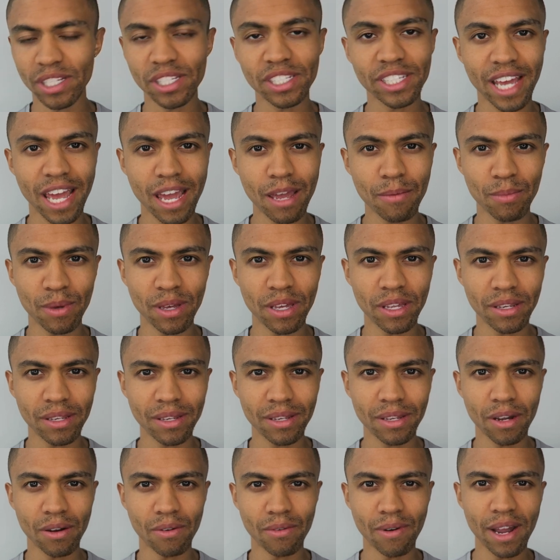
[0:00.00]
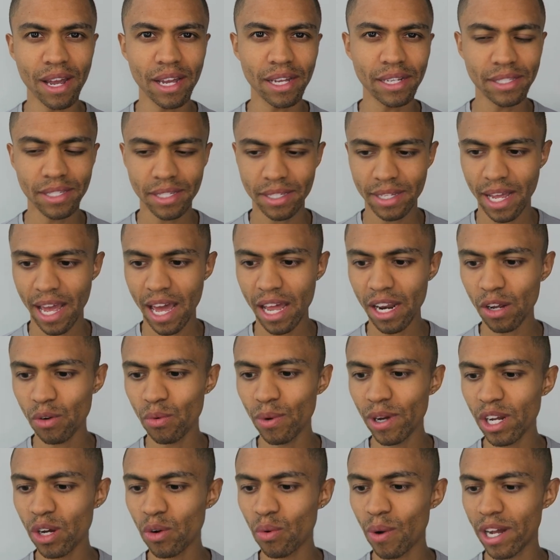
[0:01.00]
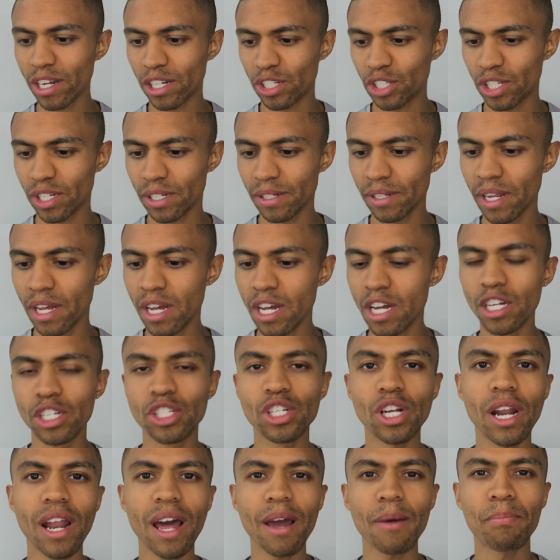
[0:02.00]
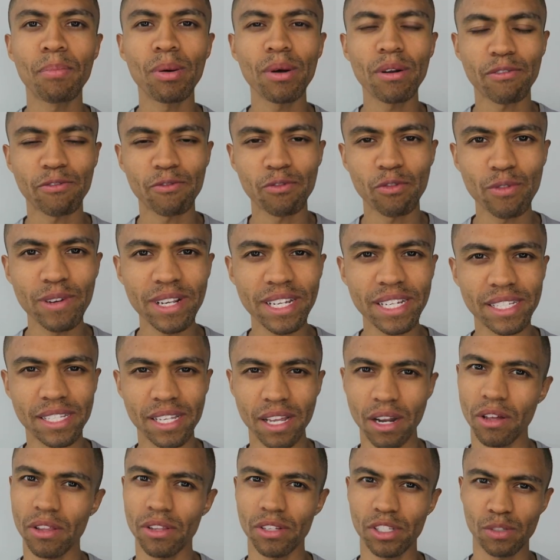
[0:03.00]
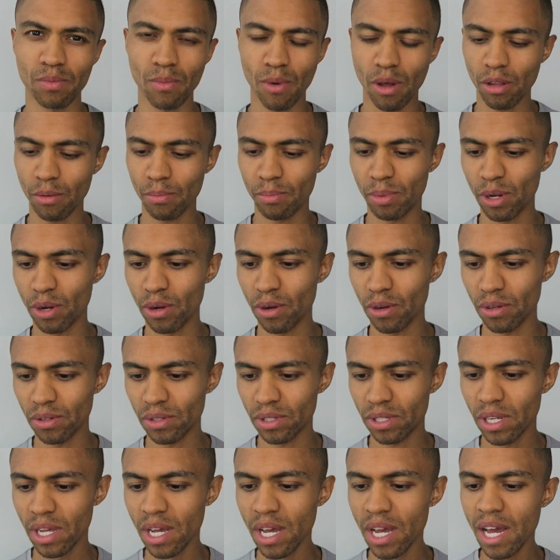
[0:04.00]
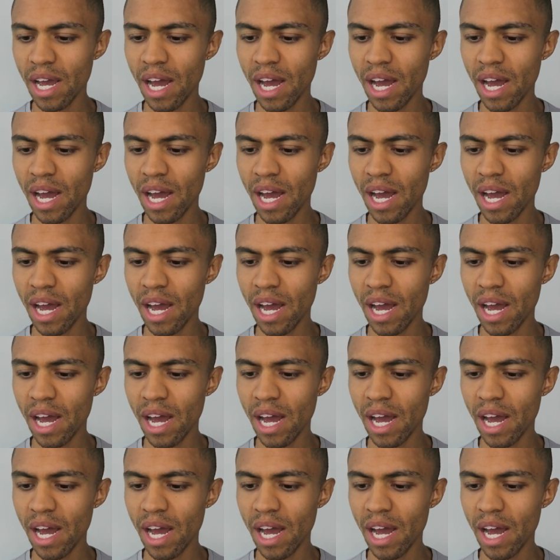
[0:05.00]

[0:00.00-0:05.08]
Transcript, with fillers: This came in, all right? Had a quick question. Should I put a freeze on all the smaller bureaus?